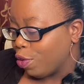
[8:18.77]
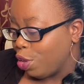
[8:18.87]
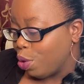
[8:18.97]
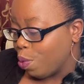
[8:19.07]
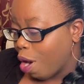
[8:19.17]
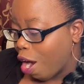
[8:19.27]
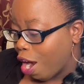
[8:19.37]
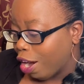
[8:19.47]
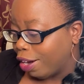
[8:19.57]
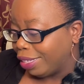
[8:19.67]
you
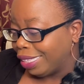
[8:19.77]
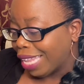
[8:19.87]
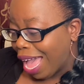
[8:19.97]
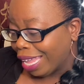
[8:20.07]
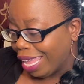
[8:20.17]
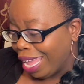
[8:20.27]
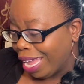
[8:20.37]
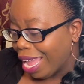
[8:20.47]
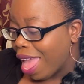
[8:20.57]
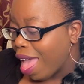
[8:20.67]
are lacking,